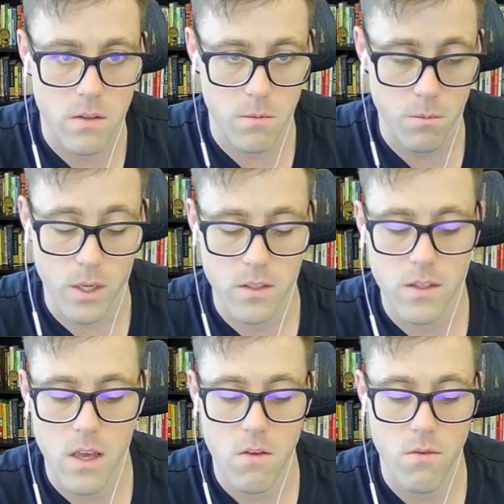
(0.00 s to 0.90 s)
press
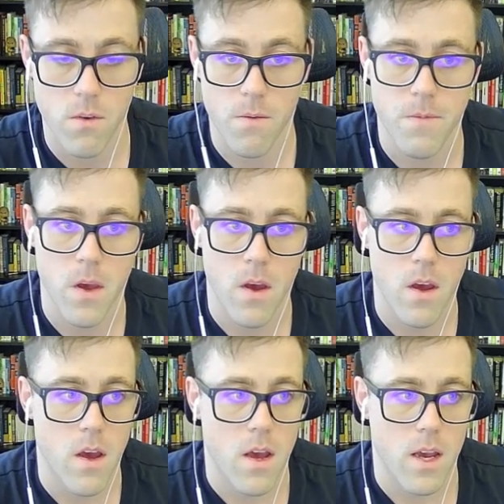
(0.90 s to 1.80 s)
save.
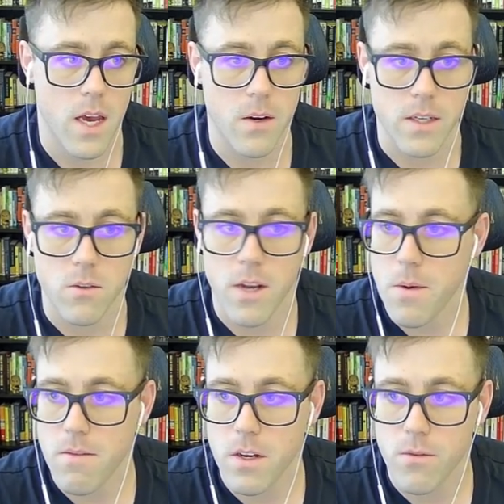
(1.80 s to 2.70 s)
And okay, so now we have
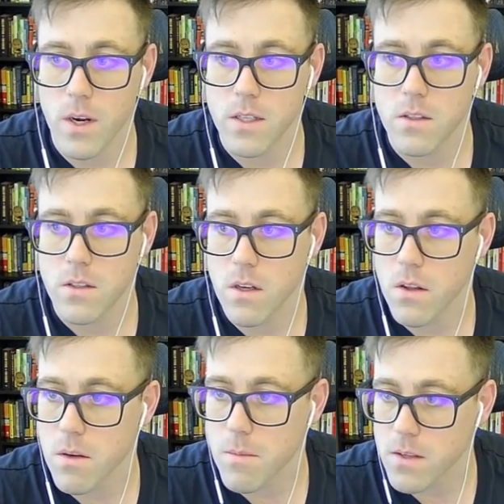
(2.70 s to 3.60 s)
Nick Frates. Oh, the
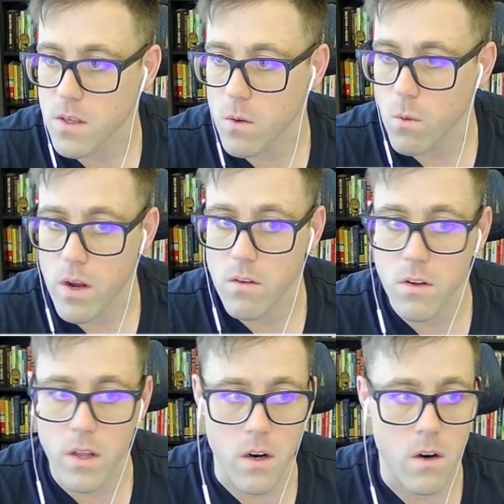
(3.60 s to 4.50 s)
amount's like way over
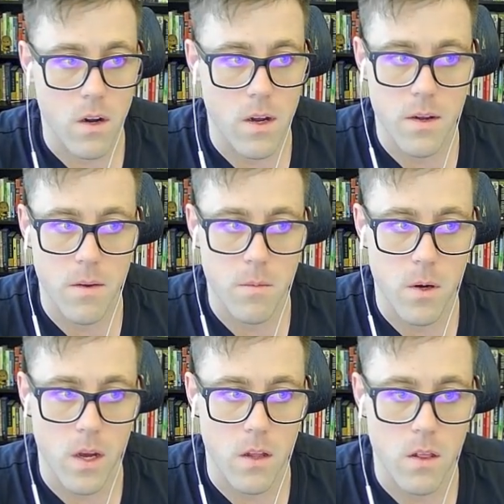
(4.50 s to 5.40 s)
there. Um,
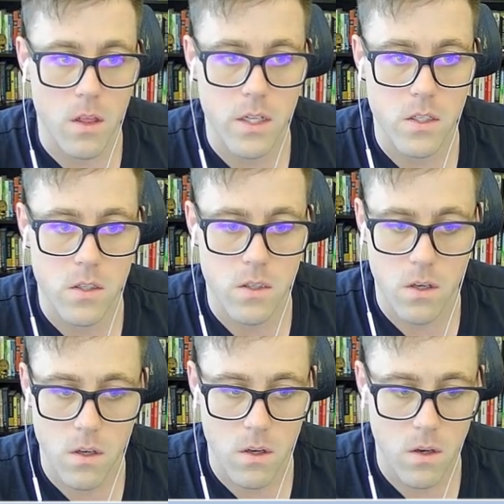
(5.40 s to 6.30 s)
okay, let's
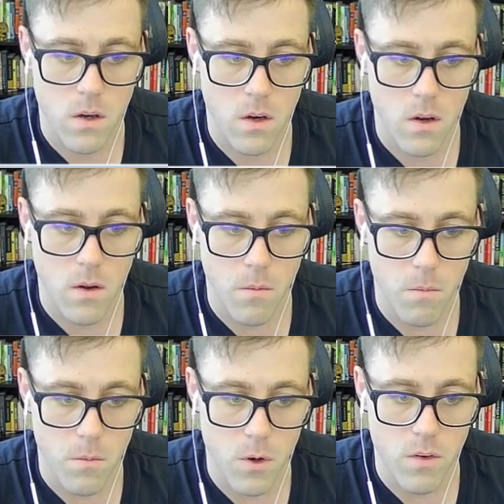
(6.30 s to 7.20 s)

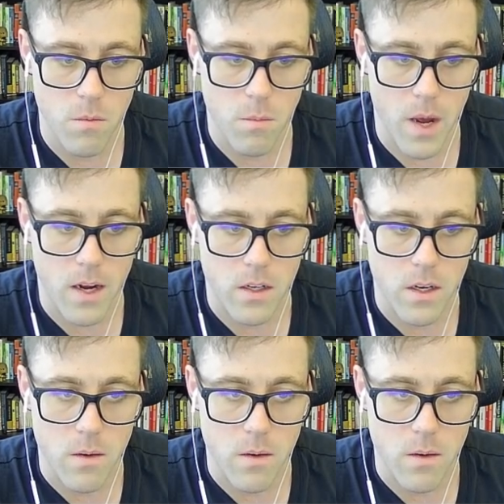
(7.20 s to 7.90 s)
move it back up.